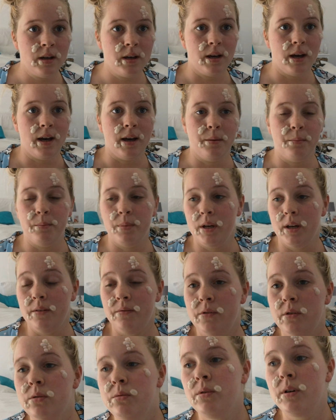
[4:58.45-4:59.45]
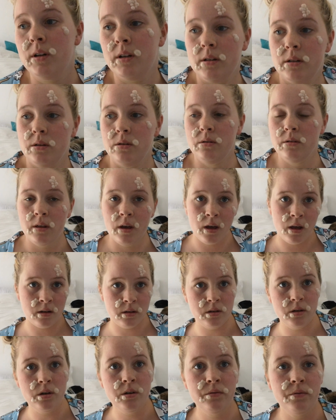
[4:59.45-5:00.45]
But if you wanted to do that,
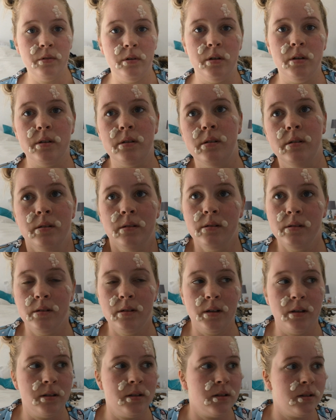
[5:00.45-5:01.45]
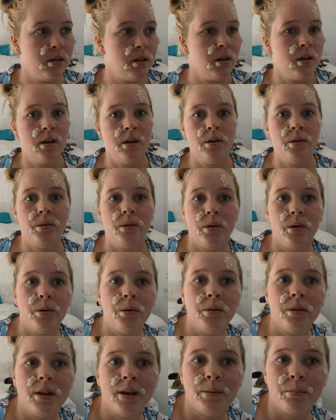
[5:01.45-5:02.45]
go for it. It's
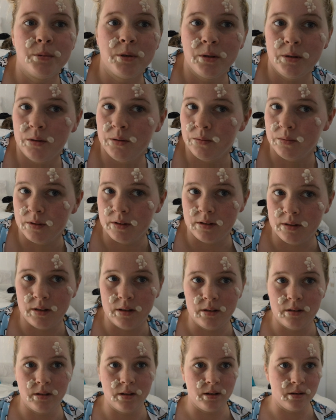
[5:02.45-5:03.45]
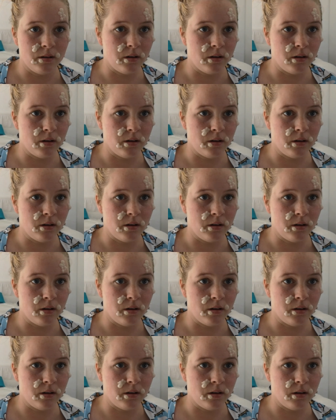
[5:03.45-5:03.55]
all up to you, as they say.